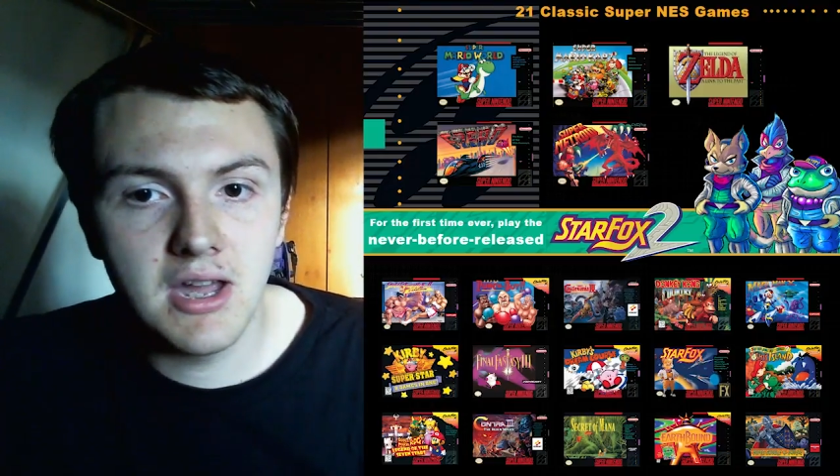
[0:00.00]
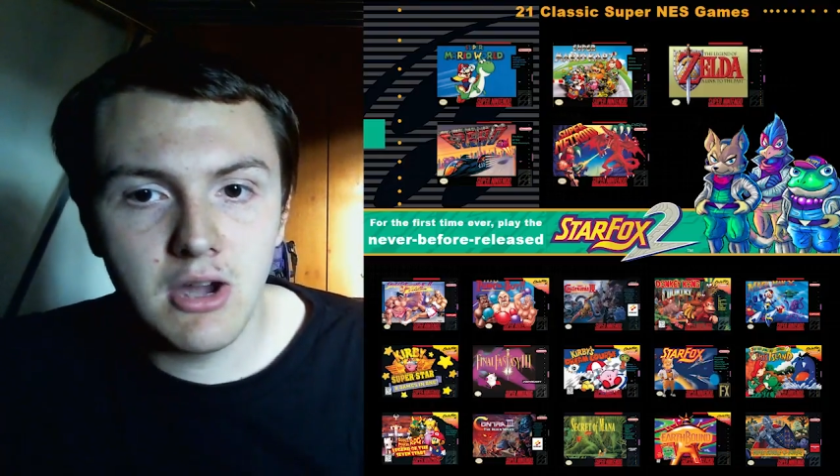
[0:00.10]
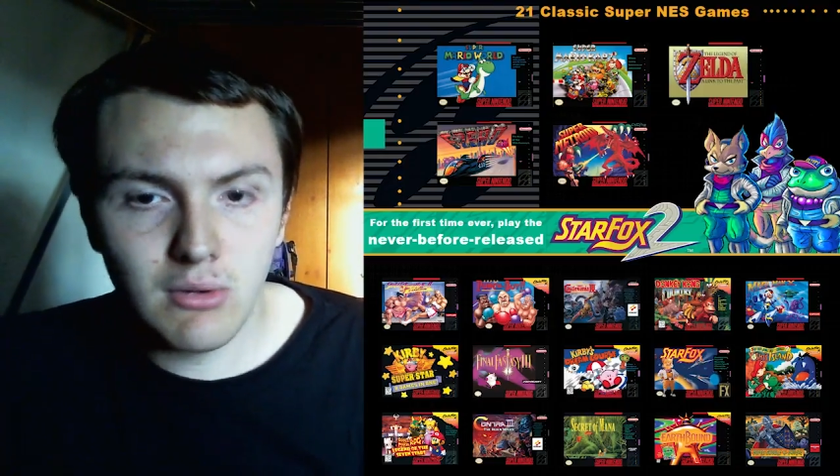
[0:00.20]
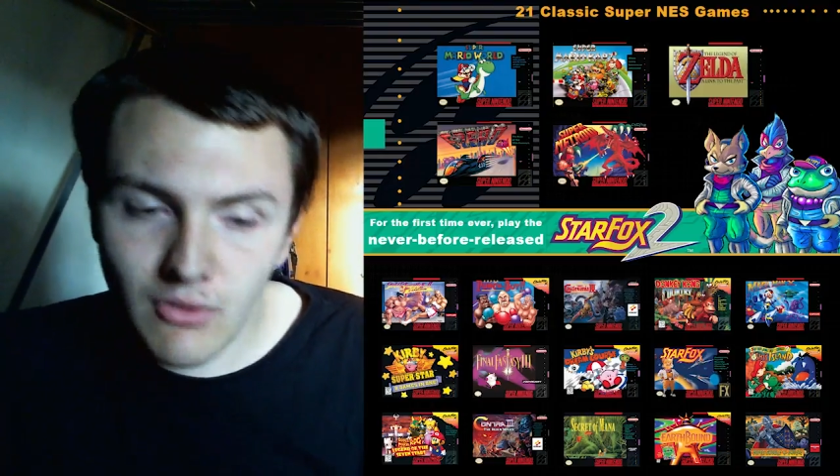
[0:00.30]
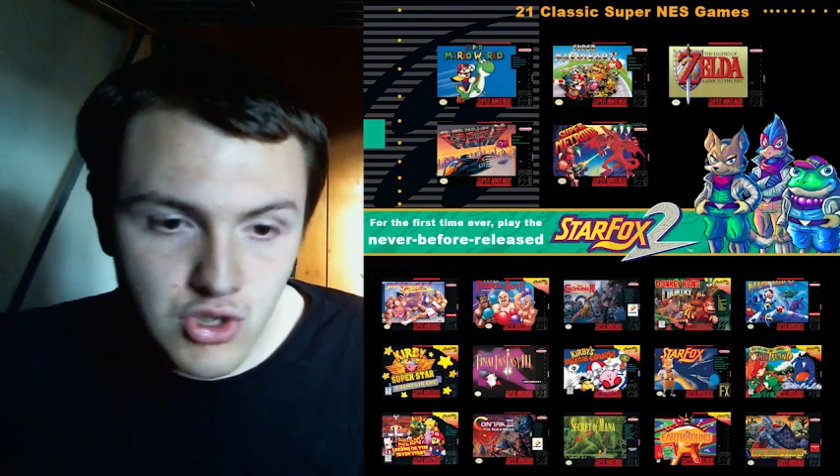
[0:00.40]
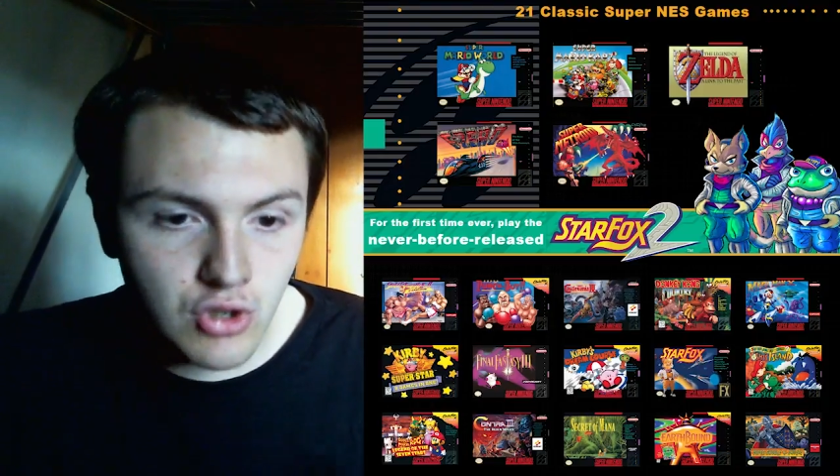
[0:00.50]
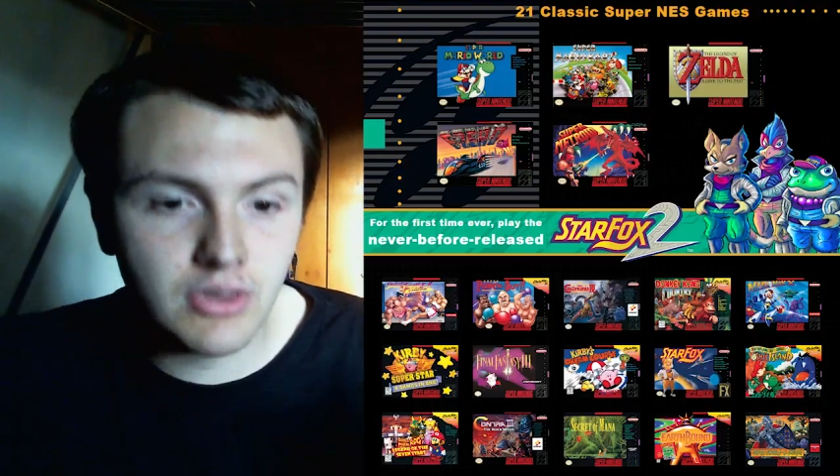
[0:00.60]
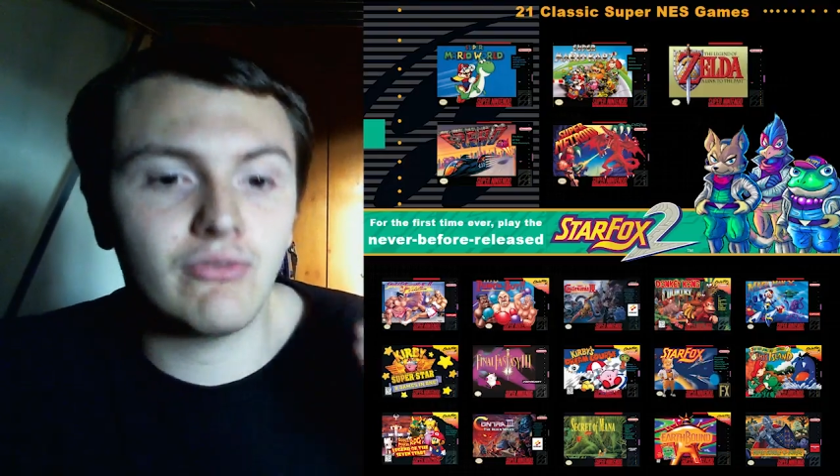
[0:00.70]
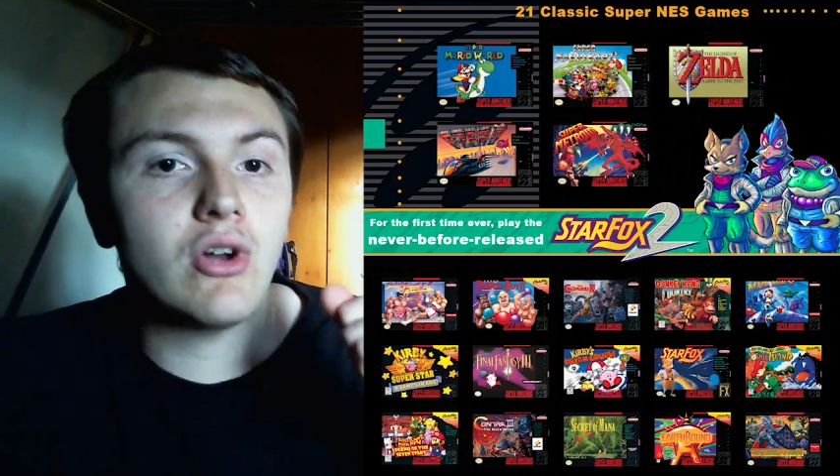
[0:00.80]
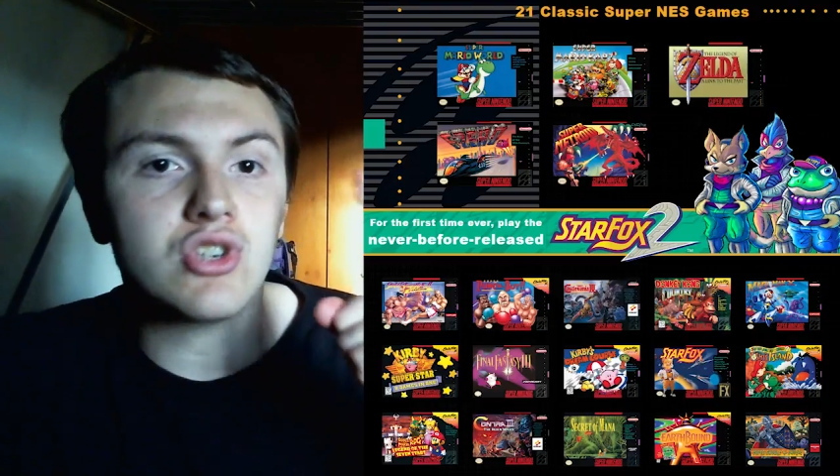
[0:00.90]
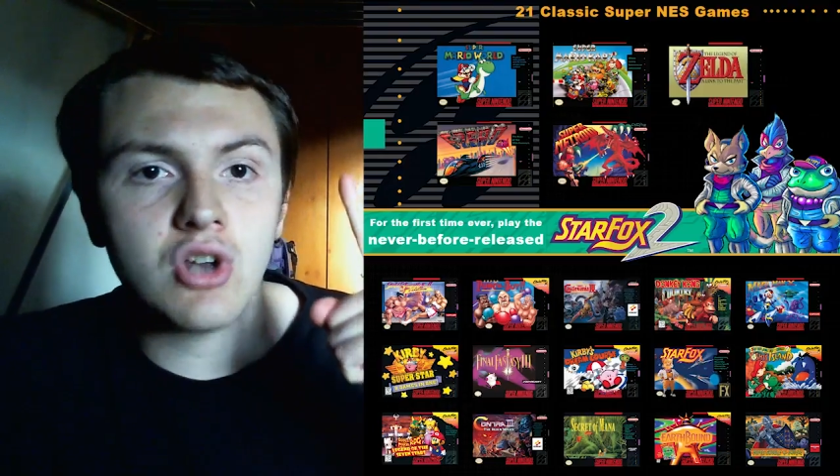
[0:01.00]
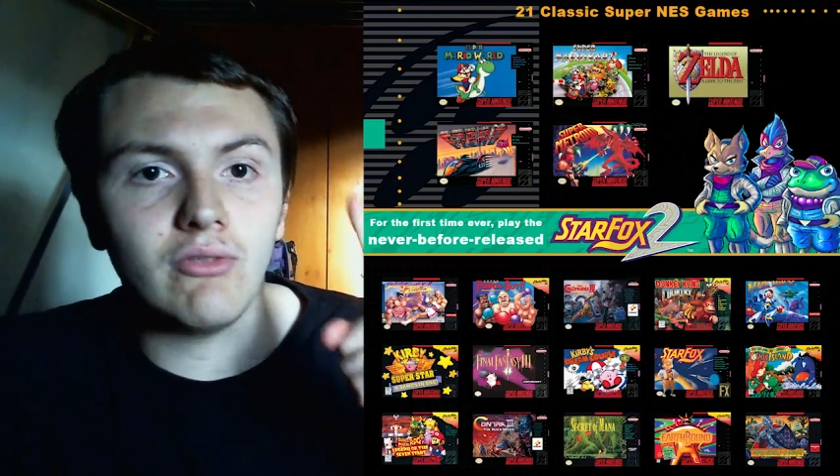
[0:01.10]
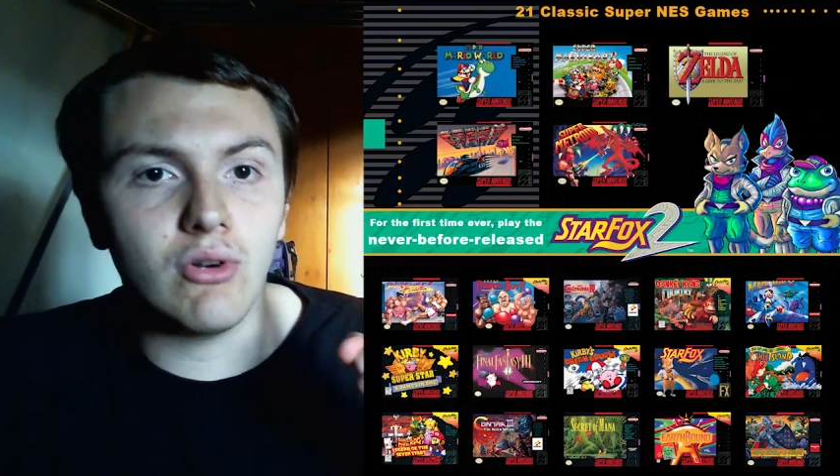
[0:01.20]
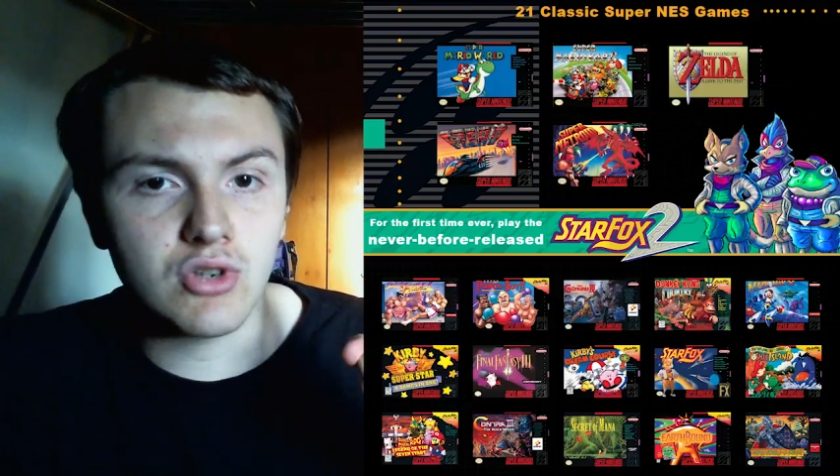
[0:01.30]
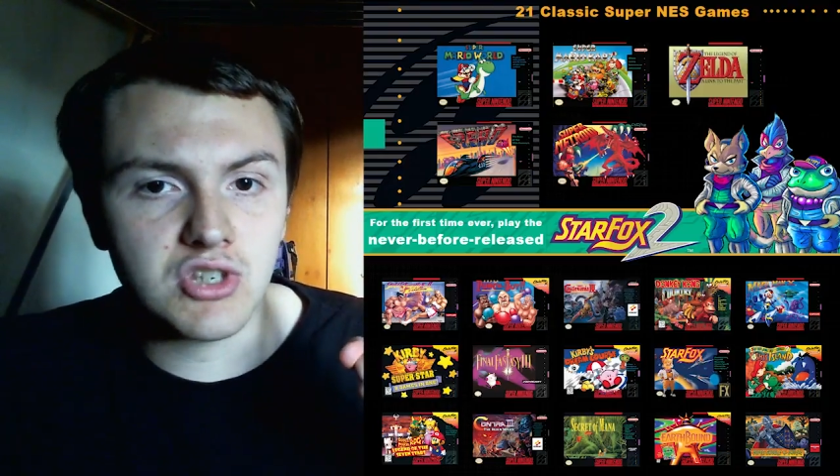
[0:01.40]
We've also got the first Star
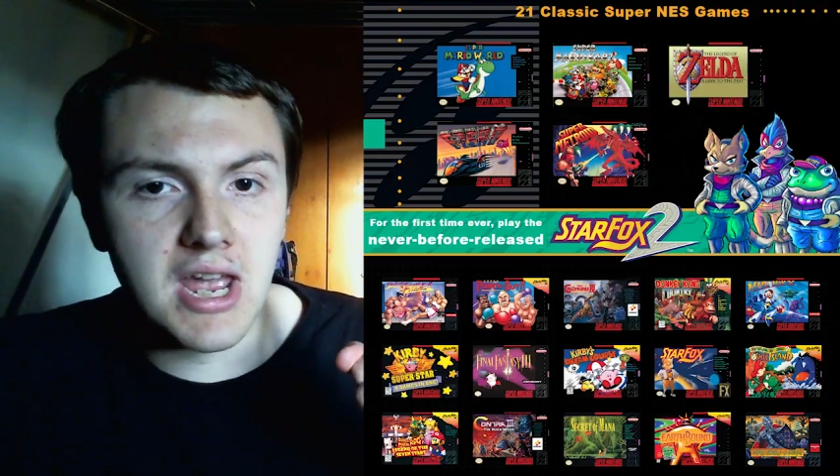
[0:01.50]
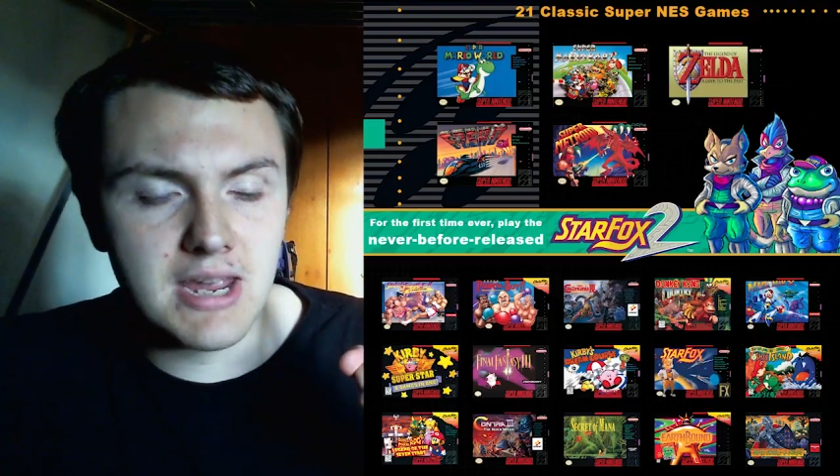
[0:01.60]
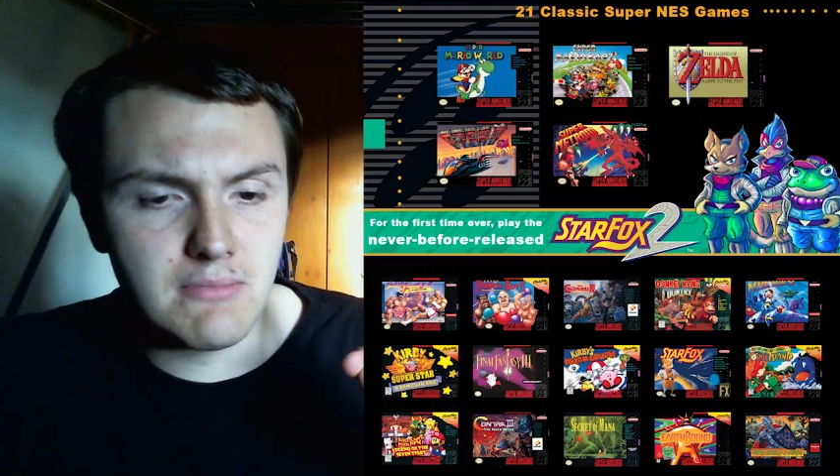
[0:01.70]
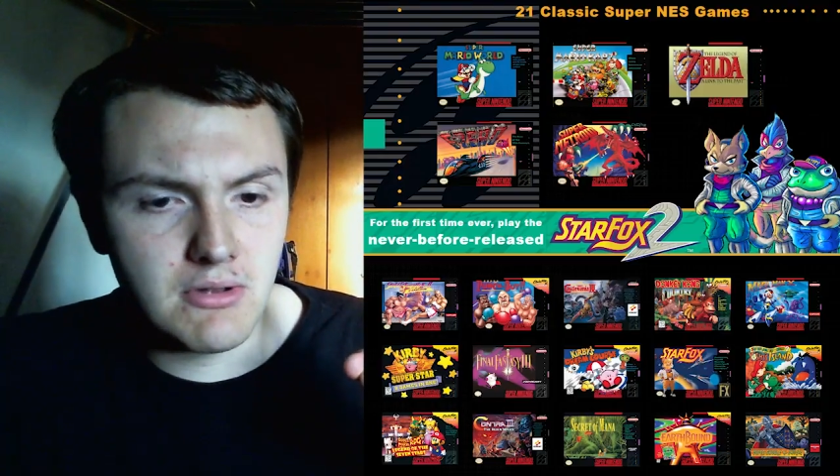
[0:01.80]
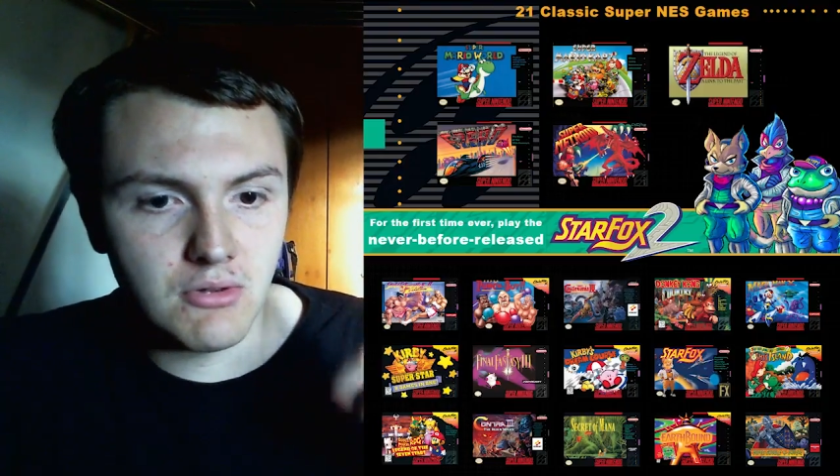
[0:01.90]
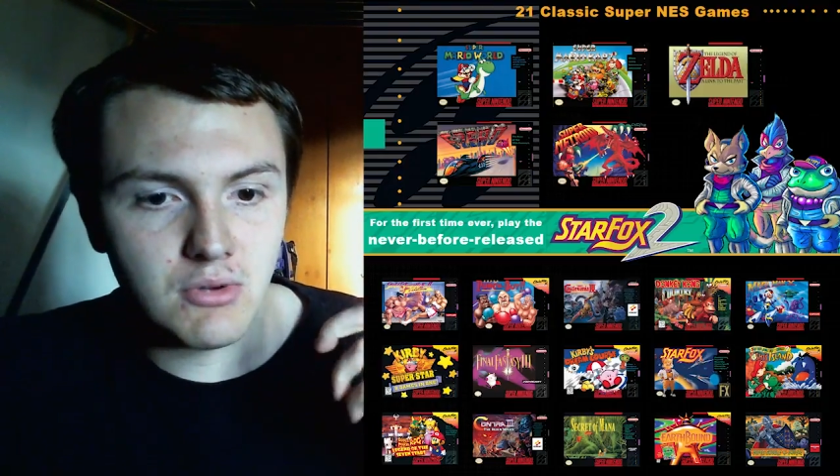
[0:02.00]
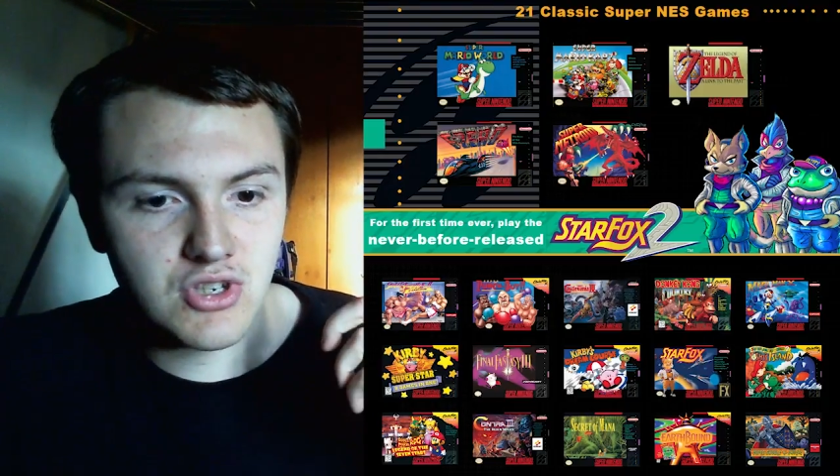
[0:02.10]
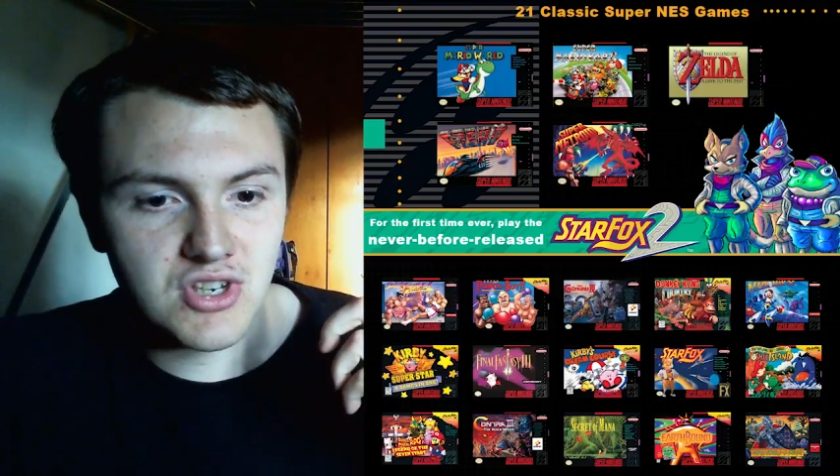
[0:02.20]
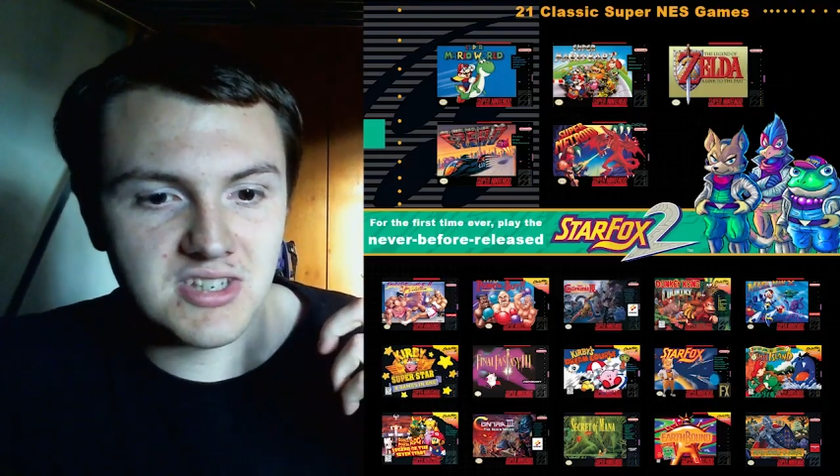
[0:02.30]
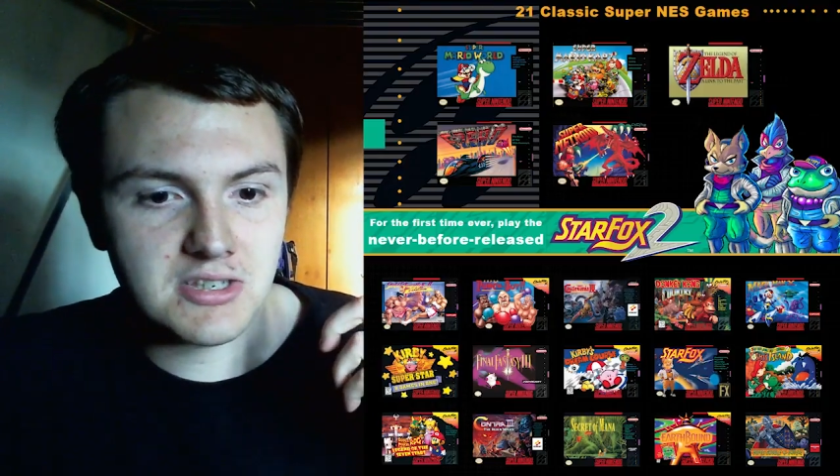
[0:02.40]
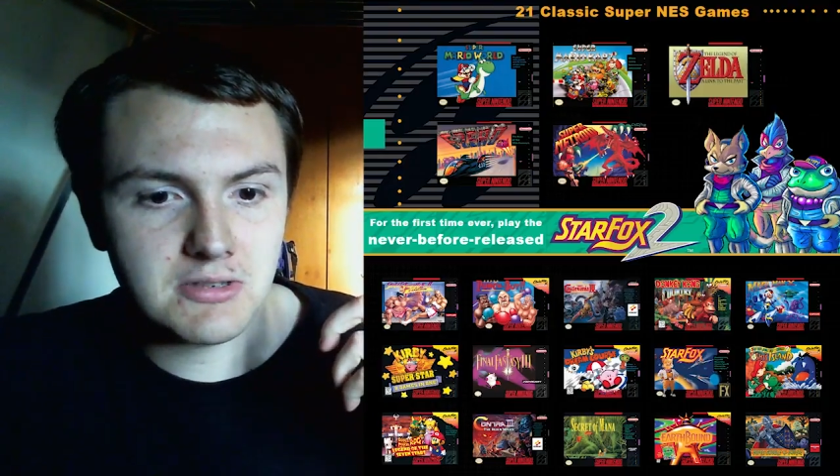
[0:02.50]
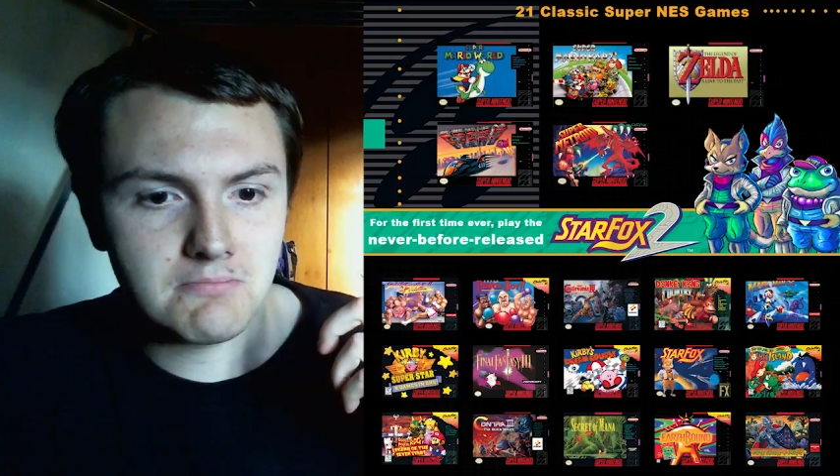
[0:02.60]
Fox game, which is